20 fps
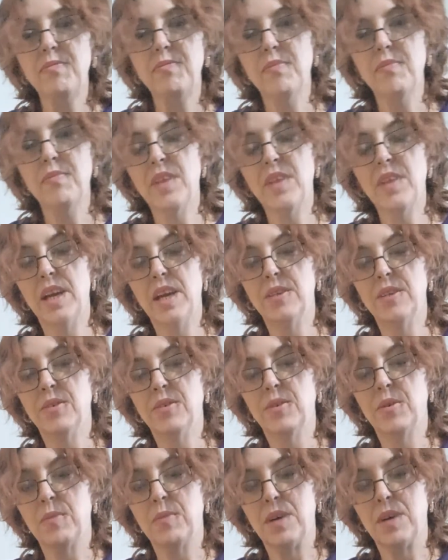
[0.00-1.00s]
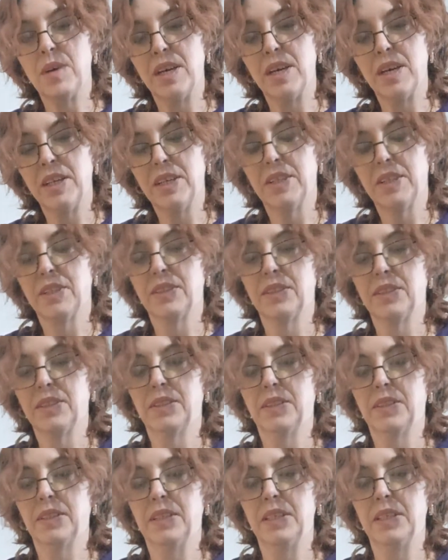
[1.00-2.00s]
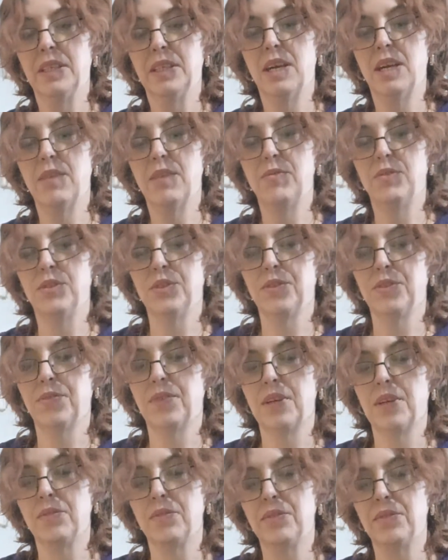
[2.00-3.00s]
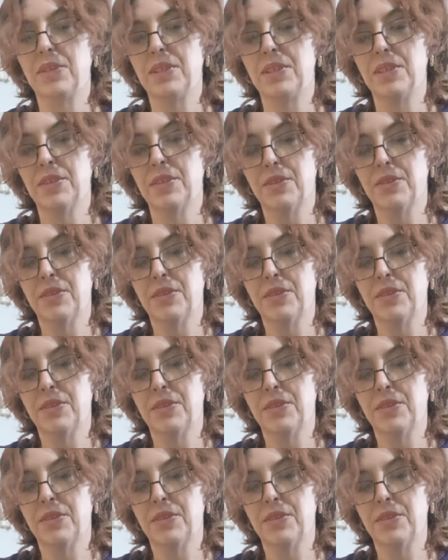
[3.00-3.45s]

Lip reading: I don't know why. I've just found this,